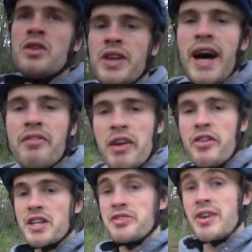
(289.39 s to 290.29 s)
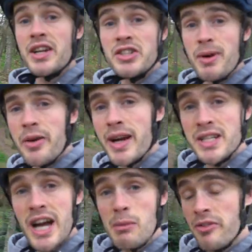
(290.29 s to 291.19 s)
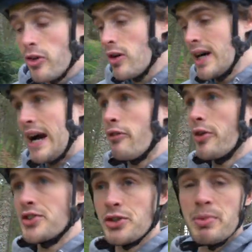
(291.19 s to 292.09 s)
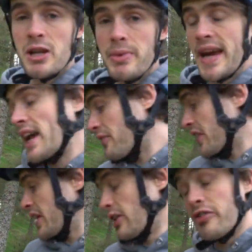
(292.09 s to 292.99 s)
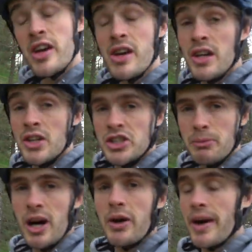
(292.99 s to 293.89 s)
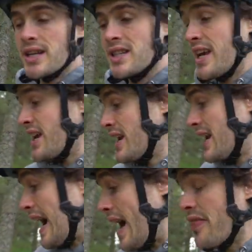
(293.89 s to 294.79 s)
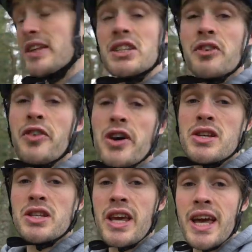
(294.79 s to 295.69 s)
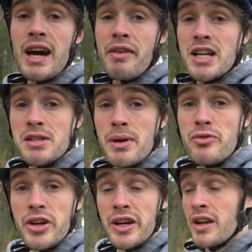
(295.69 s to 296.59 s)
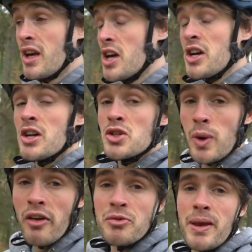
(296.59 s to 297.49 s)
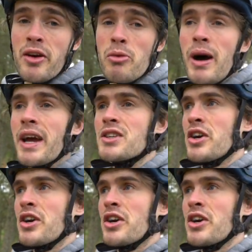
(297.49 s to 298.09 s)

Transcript: So yeah, I've never actually ran Shimano XTR before. I've always just been a big advocate of Shimano XT, and this is the first year I've actually been running 12 speed on a bike.